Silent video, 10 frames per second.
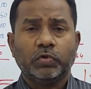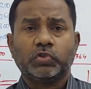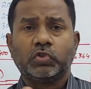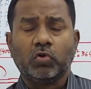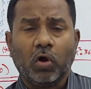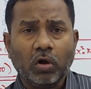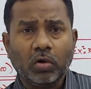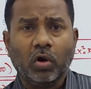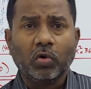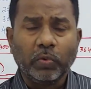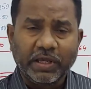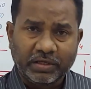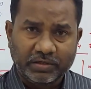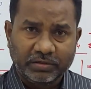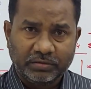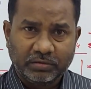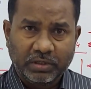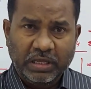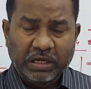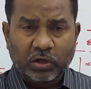strong or weak.
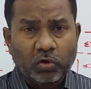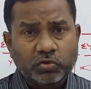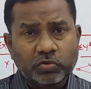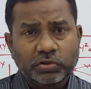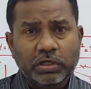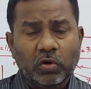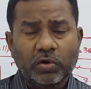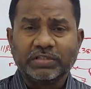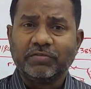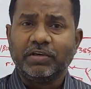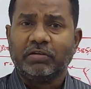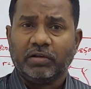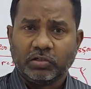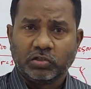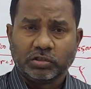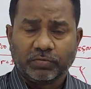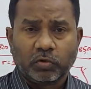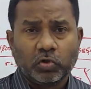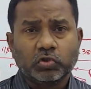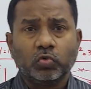Close to zero is a weak relationship.
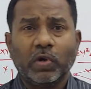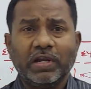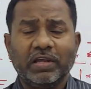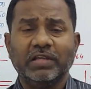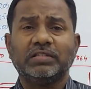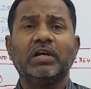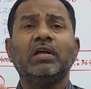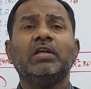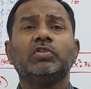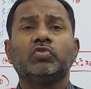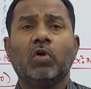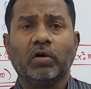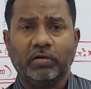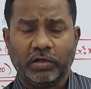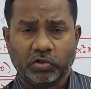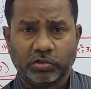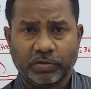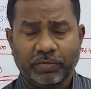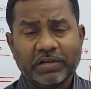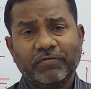Close to one is a strong
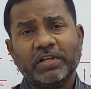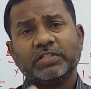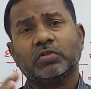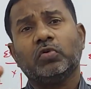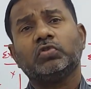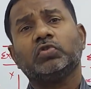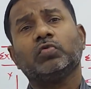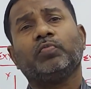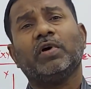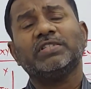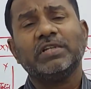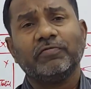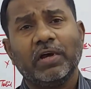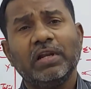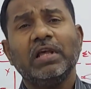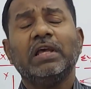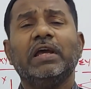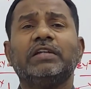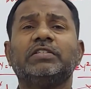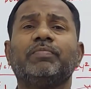relationship. If it is close to positive one,
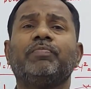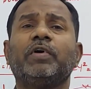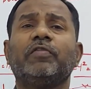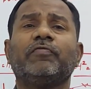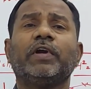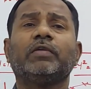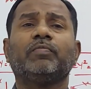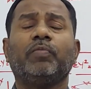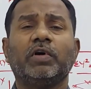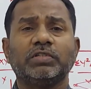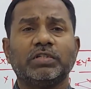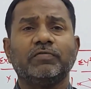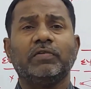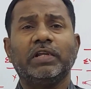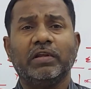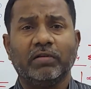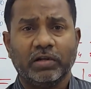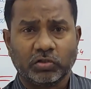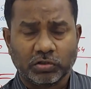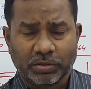it's a perfect positive linear
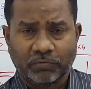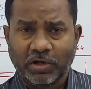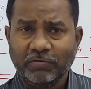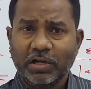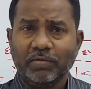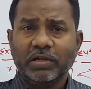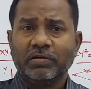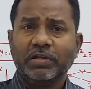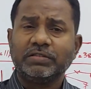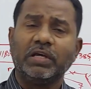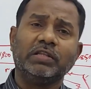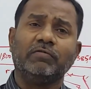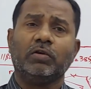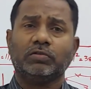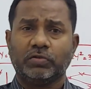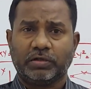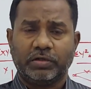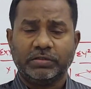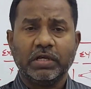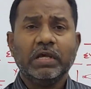relationship. One variable increase, the other will also
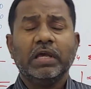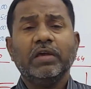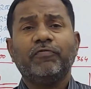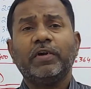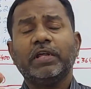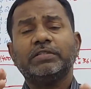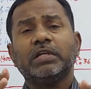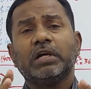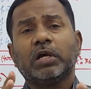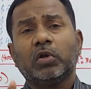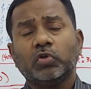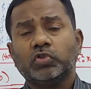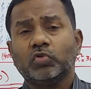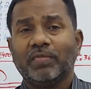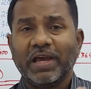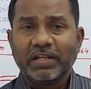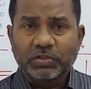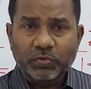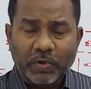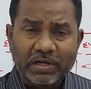increase. If it is close to
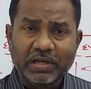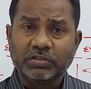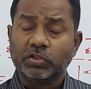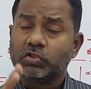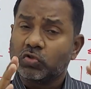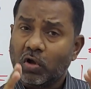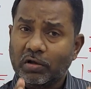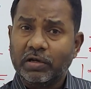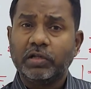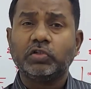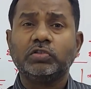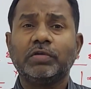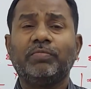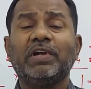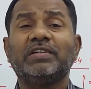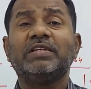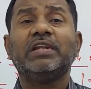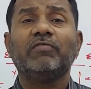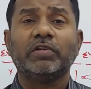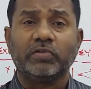minus one, it's a strong relationship, but it's an
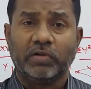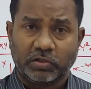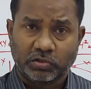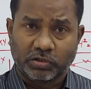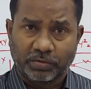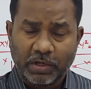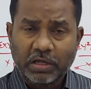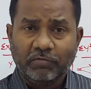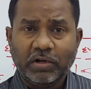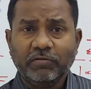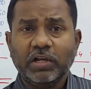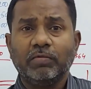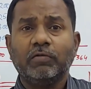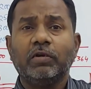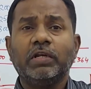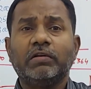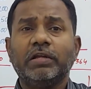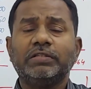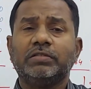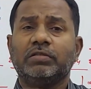inverse relationship. One variable will
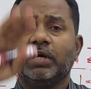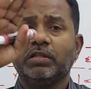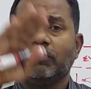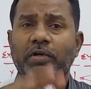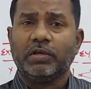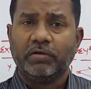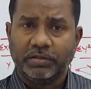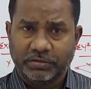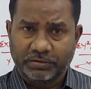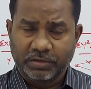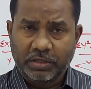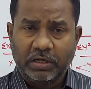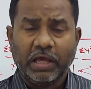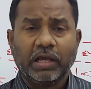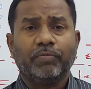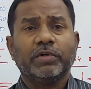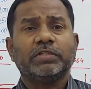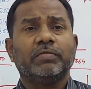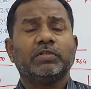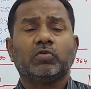increase, the other will decrease. Like a
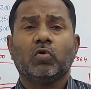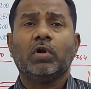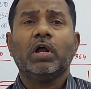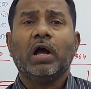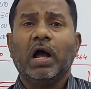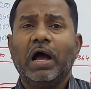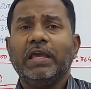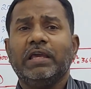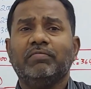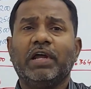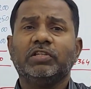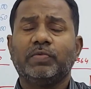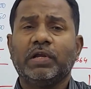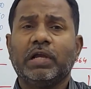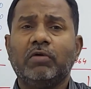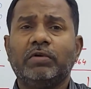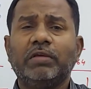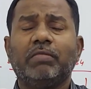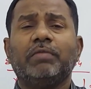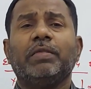person may score high in management
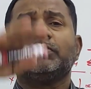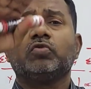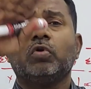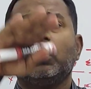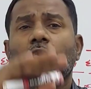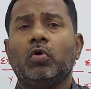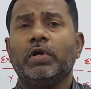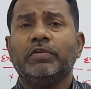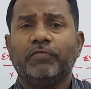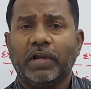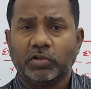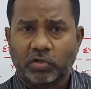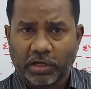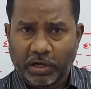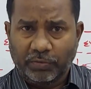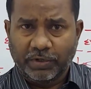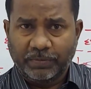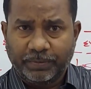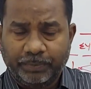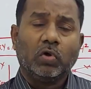accounting, but may score low in financial
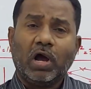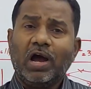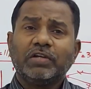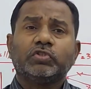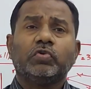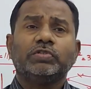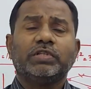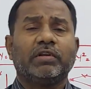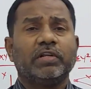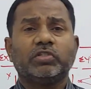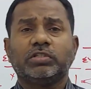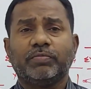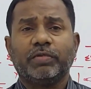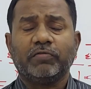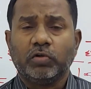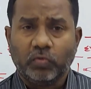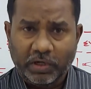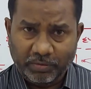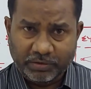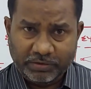accounting. So R shows the relationship between two
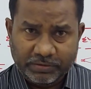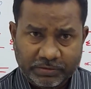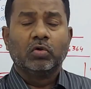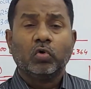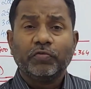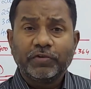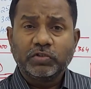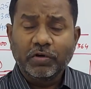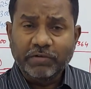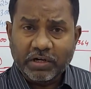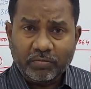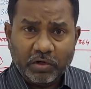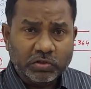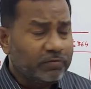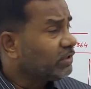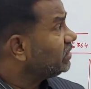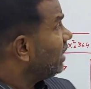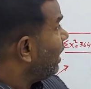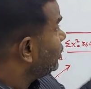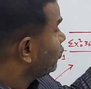variables. Coefficient of determination, which is
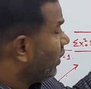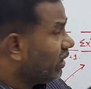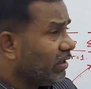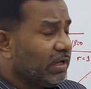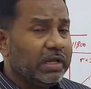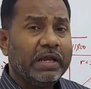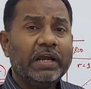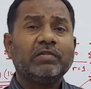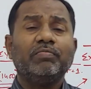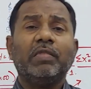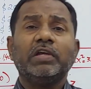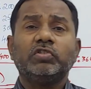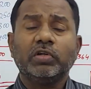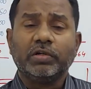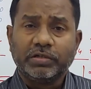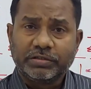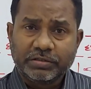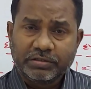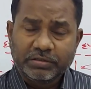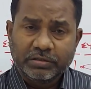R square, it
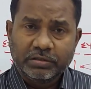measures